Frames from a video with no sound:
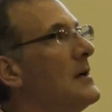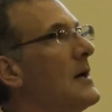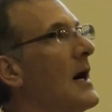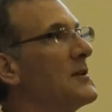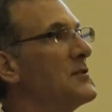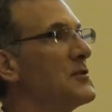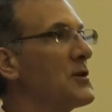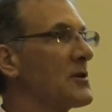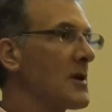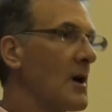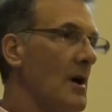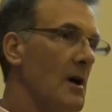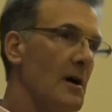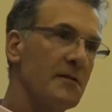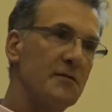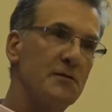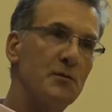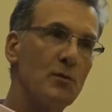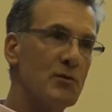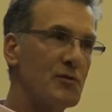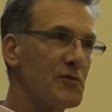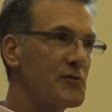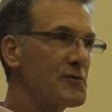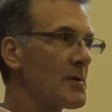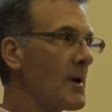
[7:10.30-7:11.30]
I took off
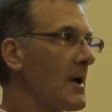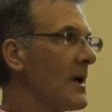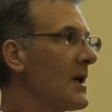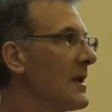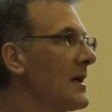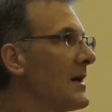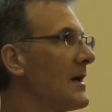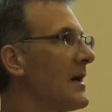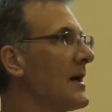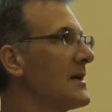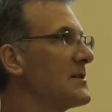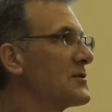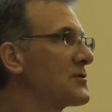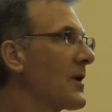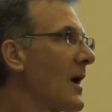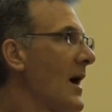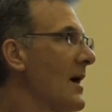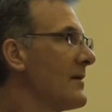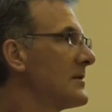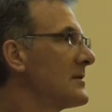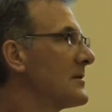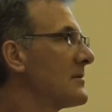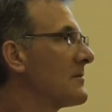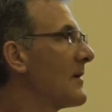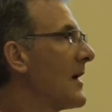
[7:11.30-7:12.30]
to Australia. I
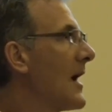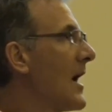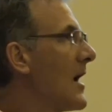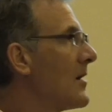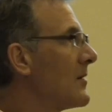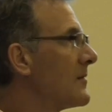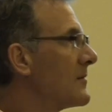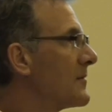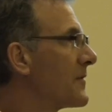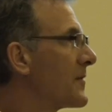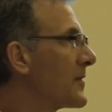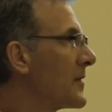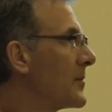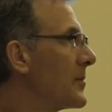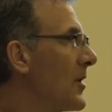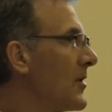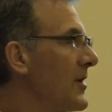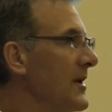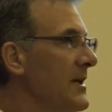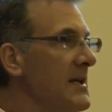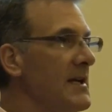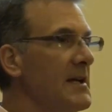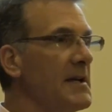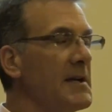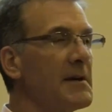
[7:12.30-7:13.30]
traveled around for
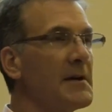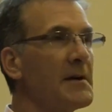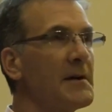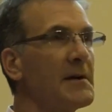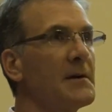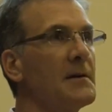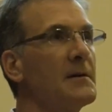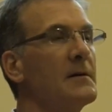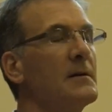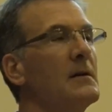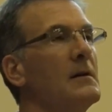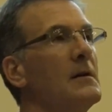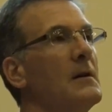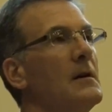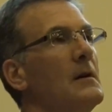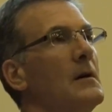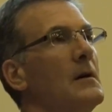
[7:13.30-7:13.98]
about a year.